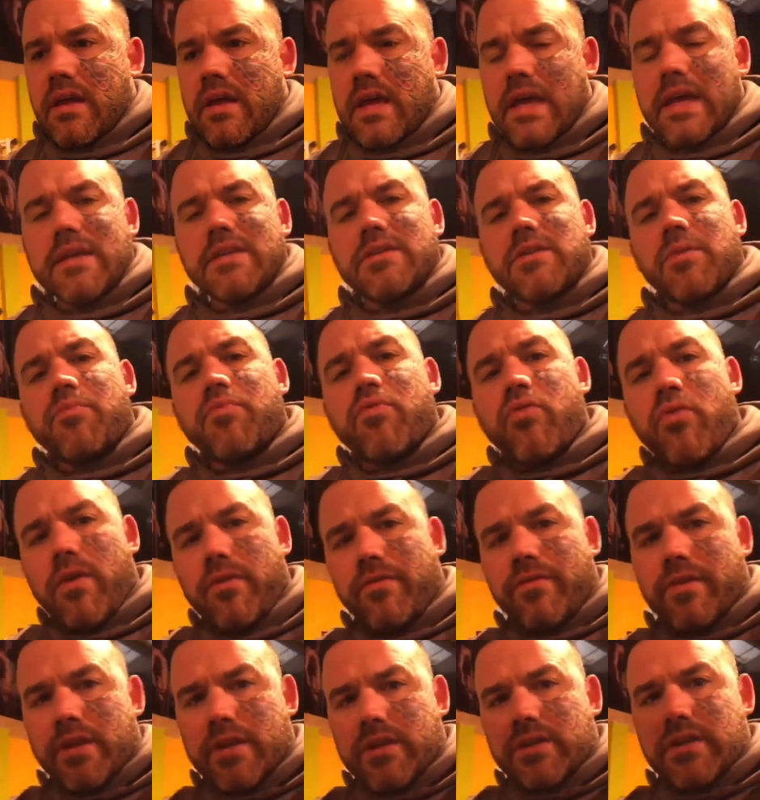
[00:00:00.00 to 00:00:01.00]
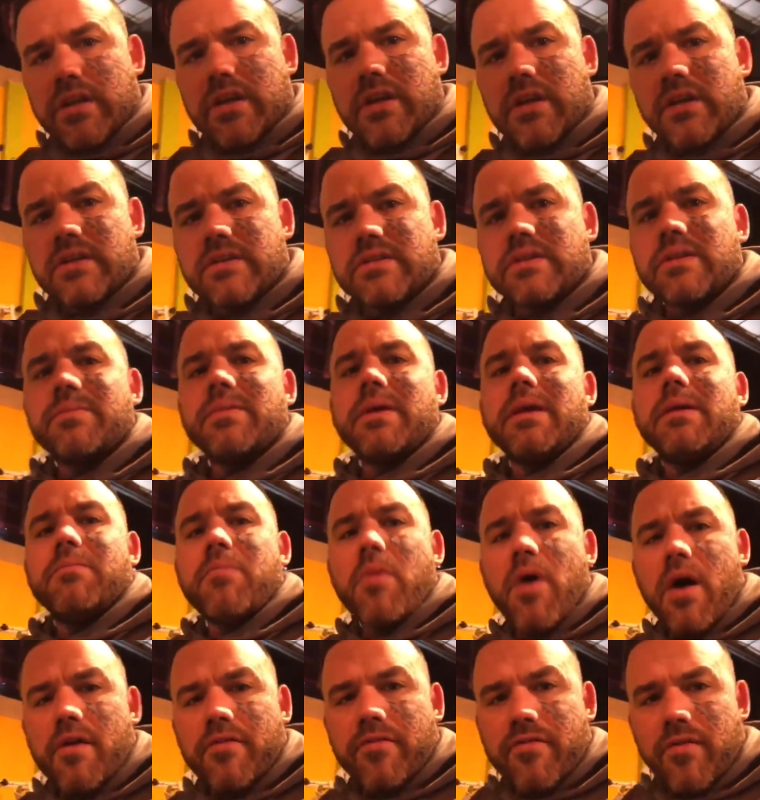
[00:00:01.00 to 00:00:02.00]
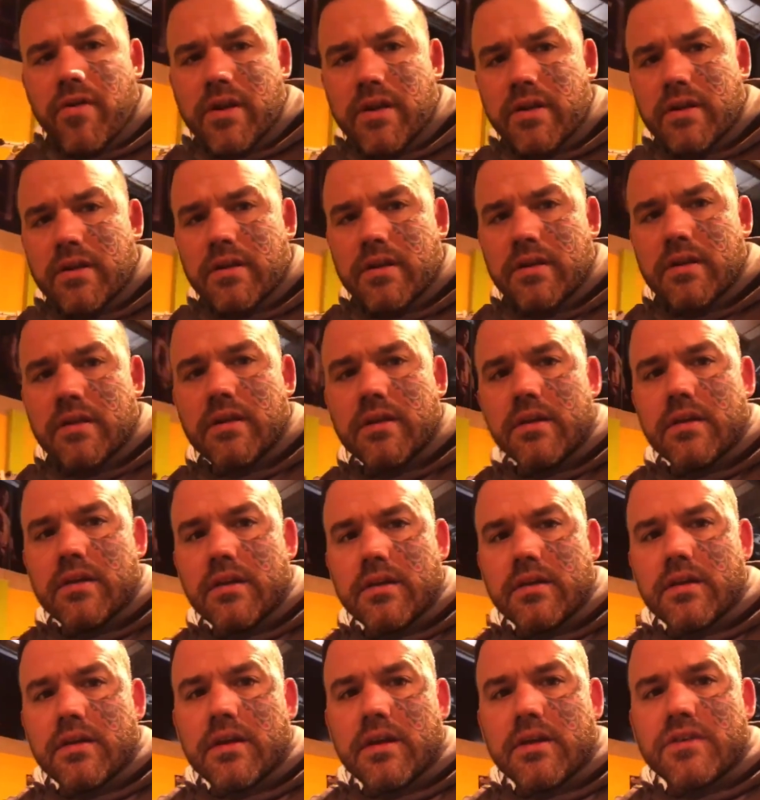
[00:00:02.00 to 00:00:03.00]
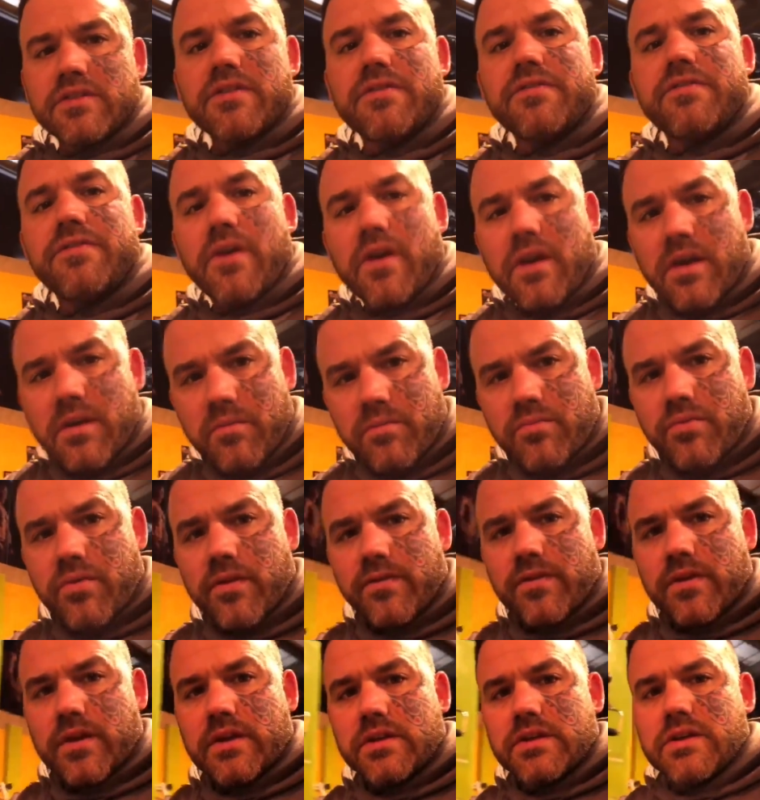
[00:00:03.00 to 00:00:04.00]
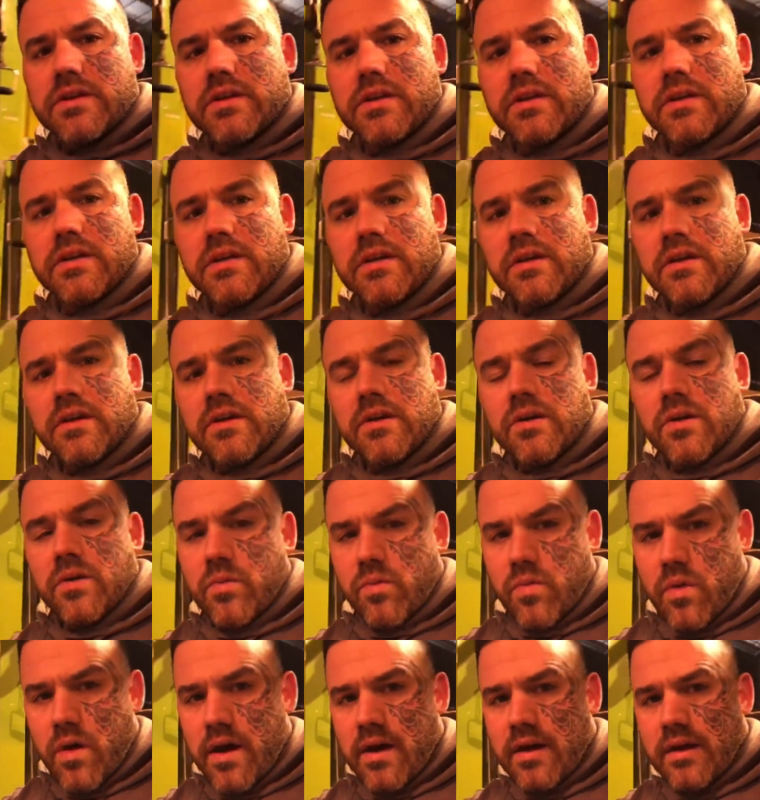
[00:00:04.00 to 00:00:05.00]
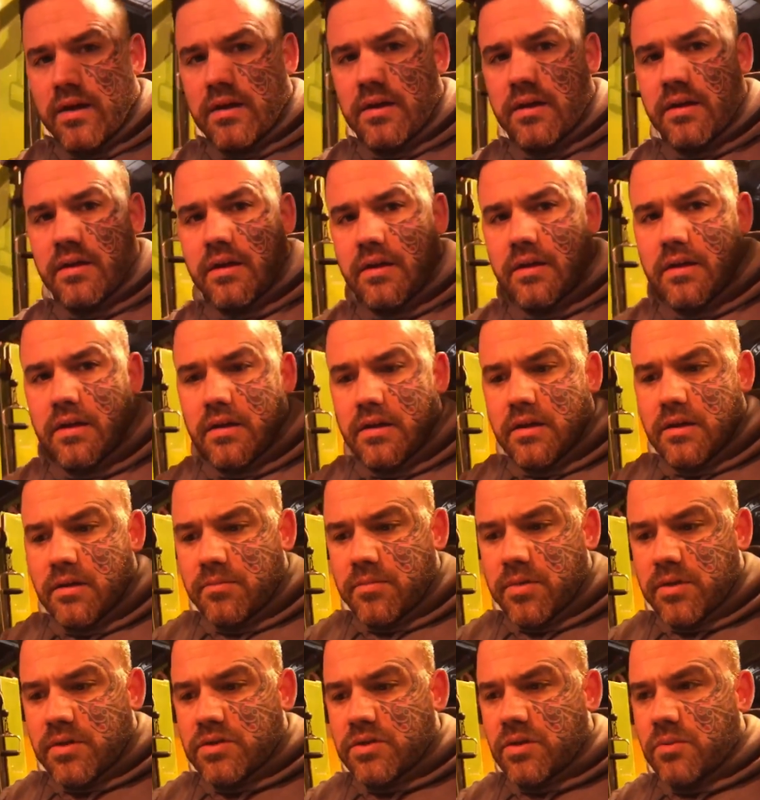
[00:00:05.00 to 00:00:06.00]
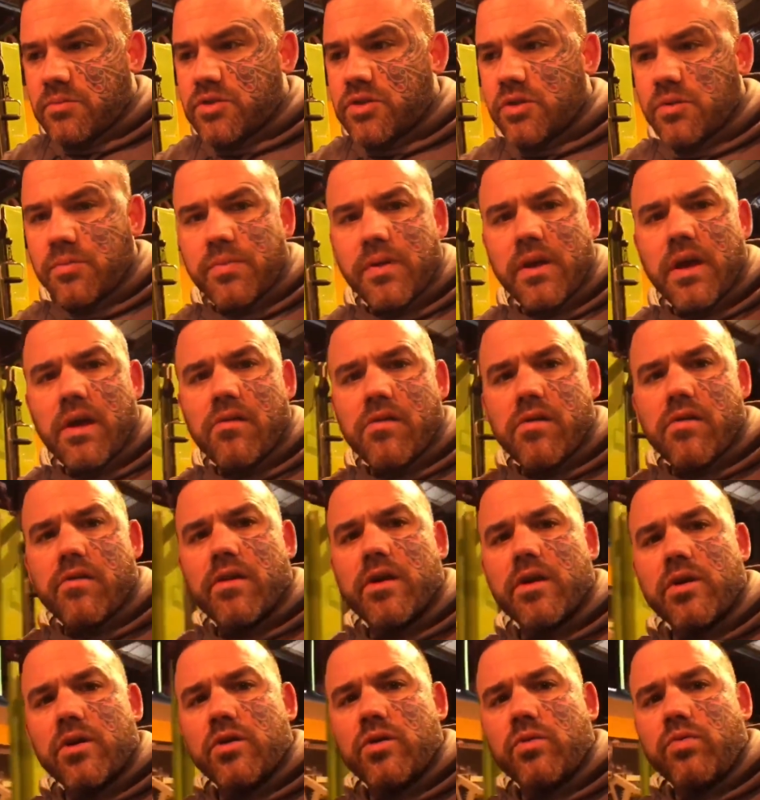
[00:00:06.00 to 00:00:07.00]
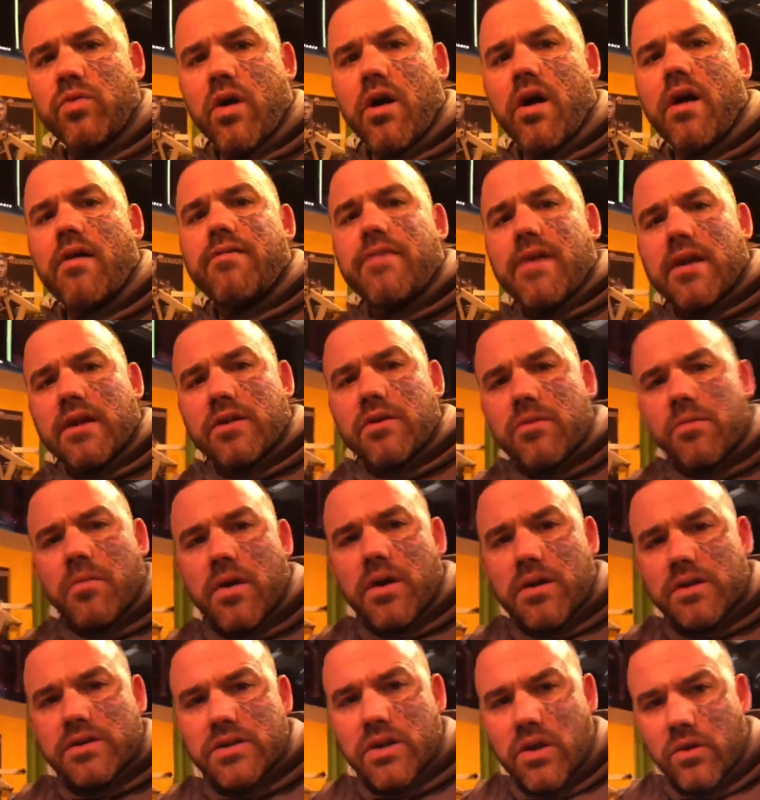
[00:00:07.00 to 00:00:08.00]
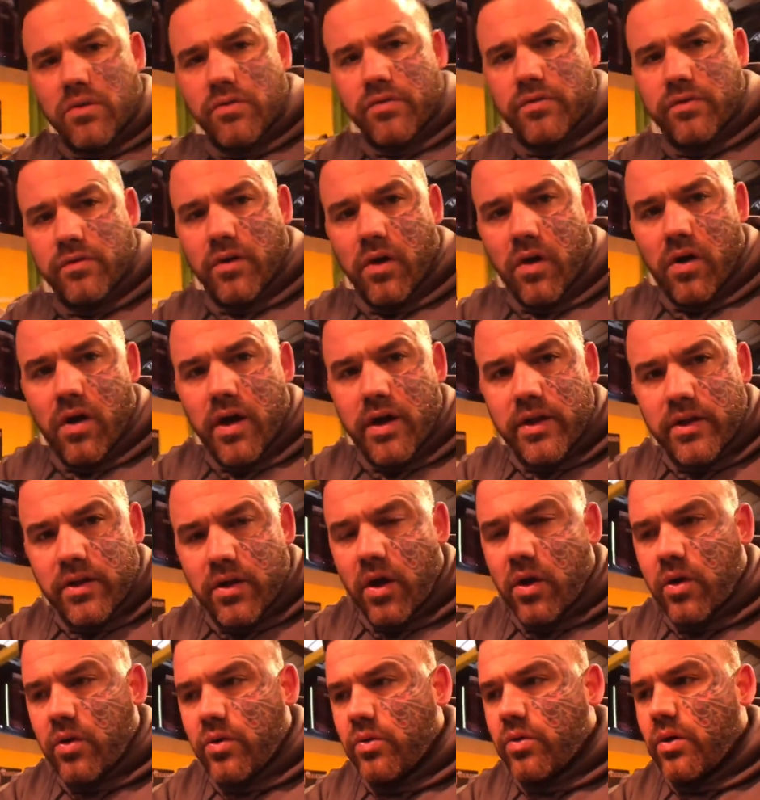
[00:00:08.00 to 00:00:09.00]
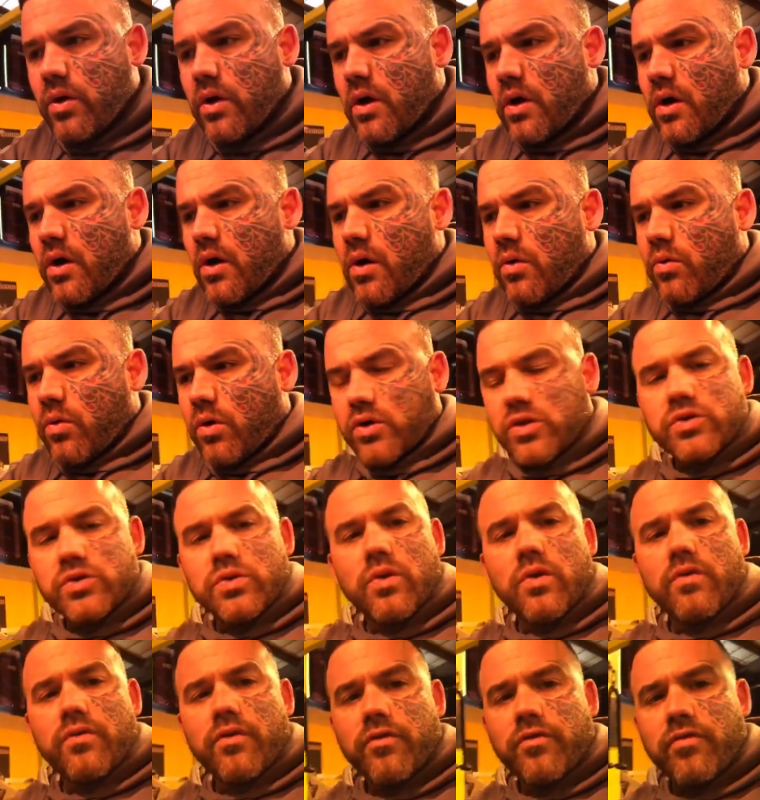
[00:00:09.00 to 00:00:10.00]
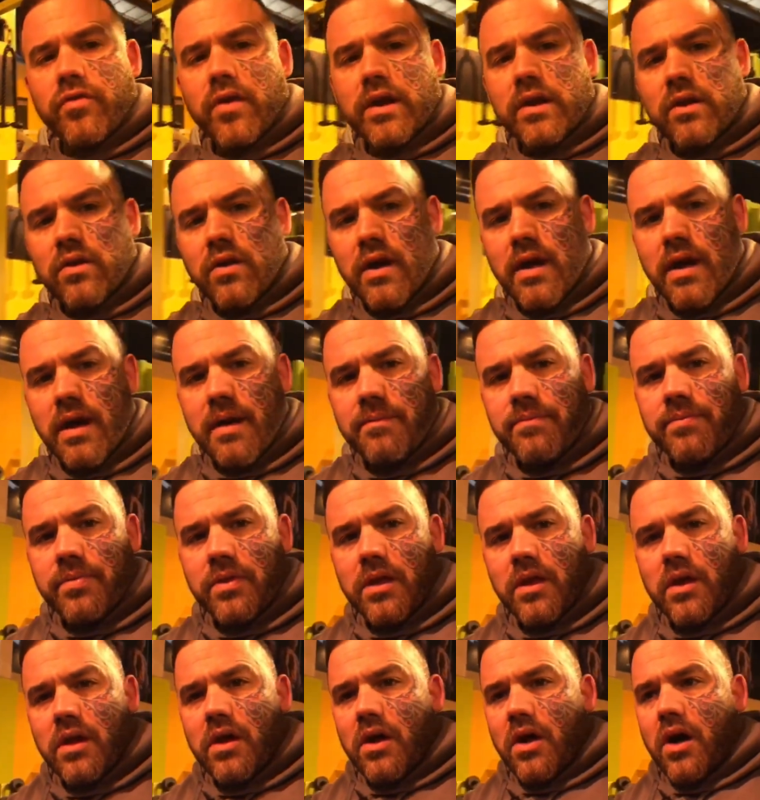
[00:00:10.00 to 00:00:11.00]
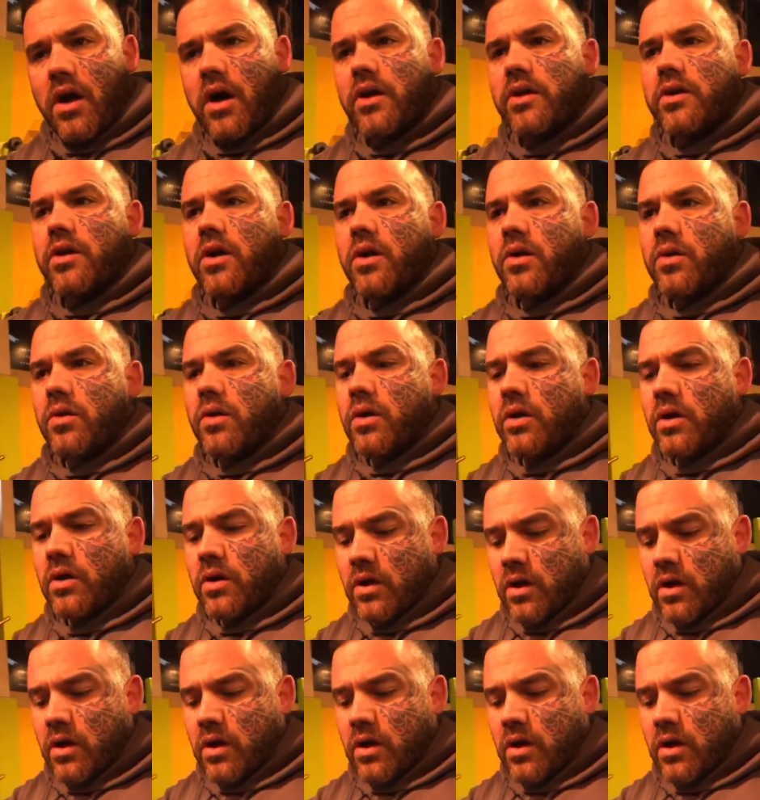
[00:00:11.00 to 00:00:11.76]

It is a privilege to be my friend. It's a fucking privilege. Why? Because I'm superior in a good way. I value myself. I know what sort of a friend I am. I know